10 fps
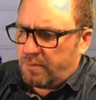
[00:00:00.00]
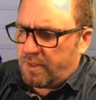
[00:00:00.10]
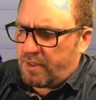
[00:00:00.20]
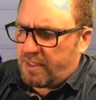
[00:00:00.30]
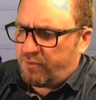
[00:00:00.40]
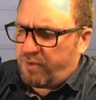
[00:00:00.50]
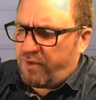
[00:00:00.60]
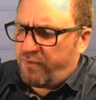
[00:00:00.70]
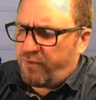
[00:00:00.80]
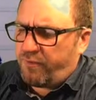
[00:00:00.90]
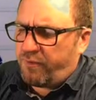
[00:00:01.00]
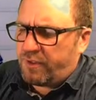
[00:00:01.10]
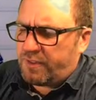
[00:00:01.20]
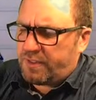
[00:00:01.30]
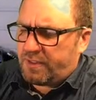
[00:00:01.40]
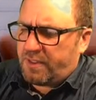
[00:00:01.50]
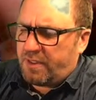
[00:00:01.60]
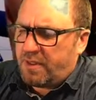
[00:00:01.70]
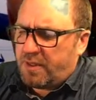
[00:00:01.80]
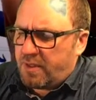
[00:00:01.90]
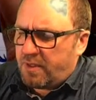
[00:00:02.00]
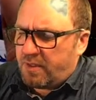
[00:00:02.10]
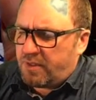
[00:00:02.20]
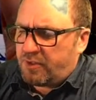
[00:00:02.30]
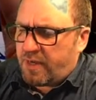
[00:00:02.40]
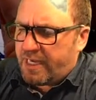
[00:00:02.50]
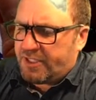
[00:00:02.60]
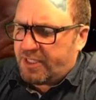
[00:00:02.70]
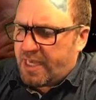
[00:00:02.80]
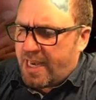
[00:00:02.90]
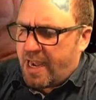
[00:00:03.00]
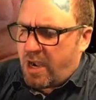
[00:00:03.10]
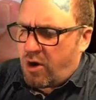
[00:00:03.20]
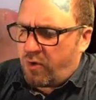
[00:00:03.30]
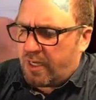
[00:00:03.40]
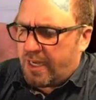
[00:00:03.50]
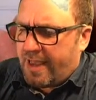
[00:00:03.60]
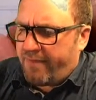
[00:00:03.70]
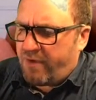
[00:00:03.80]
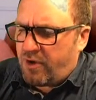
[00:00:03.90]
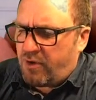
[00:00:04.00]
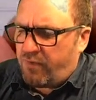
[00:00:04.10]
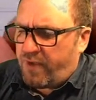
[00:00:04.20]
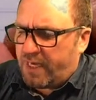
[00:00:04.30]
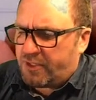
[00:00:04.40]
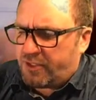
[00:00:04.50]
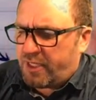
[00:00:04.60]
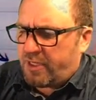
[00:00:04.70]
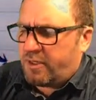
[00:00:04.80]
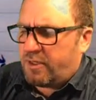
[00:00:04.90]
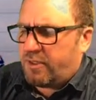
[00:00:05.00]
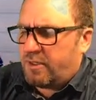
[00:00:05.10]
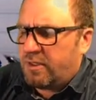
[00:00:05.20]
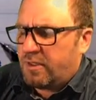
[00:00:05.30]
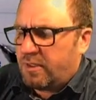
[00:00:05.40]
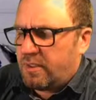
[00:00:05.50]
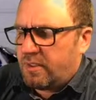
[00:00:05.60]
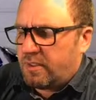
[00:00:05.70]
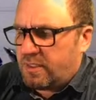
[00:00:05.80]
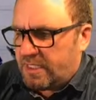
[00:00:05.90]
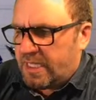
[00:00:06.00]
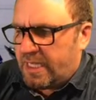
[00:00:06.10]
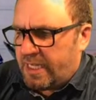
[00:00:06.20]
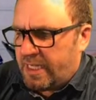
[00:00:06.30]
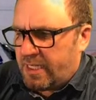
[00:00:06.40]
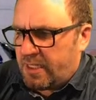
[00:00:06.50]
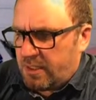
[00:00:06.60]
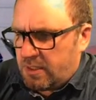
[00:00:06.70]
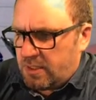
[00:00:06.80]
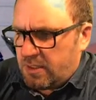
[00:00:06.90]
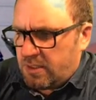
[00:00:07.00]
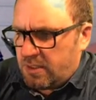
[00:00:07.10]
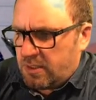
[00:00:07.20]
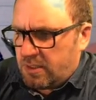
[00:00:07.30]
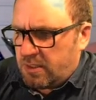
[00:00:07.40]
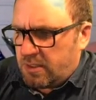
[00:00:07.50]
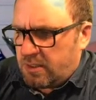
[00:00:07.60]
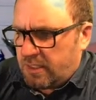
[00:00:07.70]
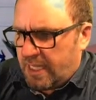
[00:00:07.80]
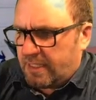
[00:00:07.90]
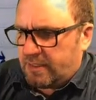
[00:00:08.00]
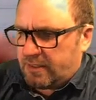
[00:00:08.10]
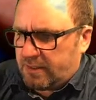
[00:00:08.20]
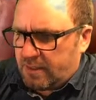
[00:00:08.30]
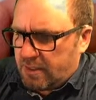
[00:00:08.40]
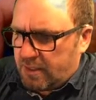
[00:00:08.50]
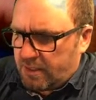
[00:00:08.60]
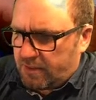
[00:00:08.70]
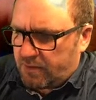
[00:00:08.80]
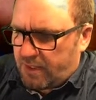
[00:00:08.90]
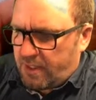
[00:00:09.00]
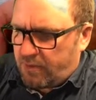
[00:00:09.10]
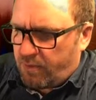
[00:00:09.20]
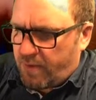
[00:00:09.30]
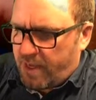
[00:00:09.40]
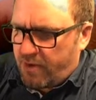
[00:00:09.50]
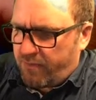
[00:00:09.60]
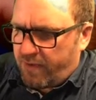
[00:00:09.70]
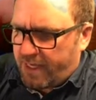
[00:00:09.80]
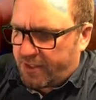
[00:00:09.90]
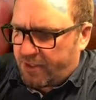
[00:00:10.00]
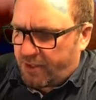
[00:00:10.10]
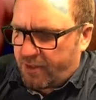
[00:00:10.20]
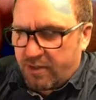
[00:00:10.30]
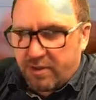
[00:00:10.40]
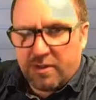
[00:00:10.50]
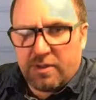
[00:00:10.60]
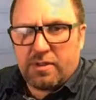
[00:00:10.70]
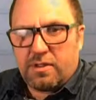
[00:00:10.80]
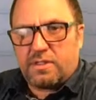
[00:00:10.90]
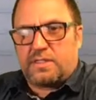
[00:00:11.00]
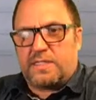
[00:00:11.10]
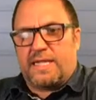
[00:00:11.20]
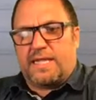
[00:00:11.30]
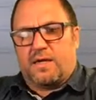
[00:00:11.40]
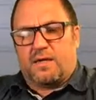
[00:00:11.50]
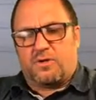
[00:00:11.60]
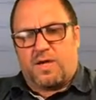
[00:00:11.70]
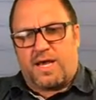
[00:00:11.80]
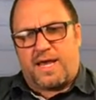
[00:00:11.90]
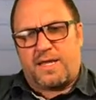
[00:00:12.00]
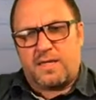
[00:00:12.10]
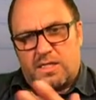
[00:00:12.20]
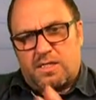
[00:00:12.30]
There it is. We've reversed the direction. Now we're going to have a new vector here. D. Yes. This will equal my new vector. D. Okay.